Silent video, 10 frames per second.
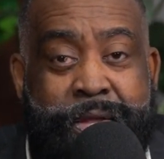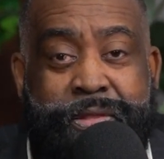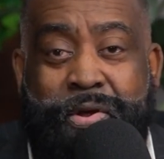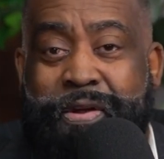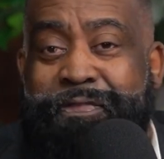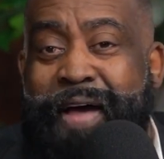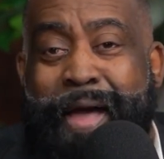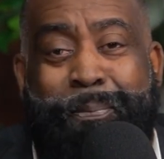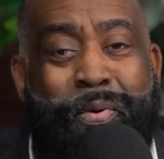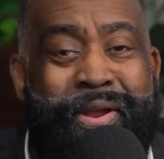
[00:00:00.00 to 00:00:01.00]

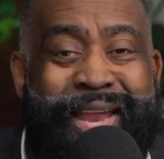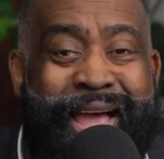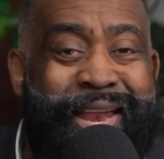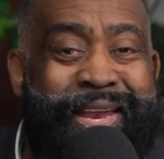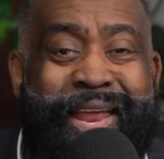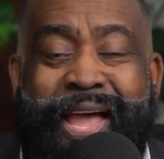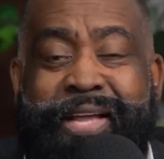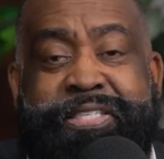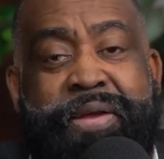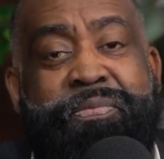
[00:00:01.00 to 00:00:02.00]

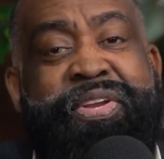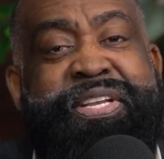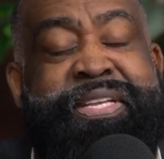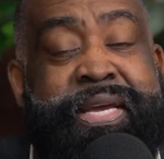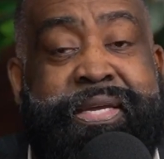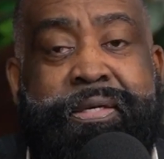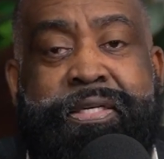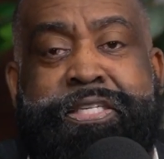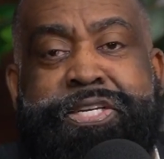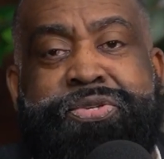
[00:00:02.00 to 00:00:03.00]
35.99, something
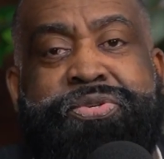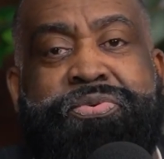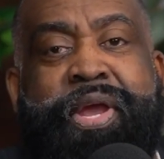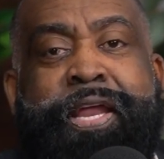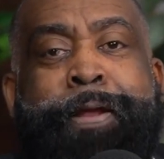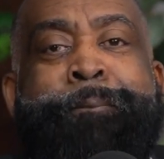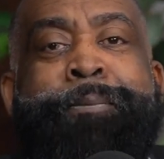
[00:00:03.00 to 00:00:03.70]
ridiculous interest rate.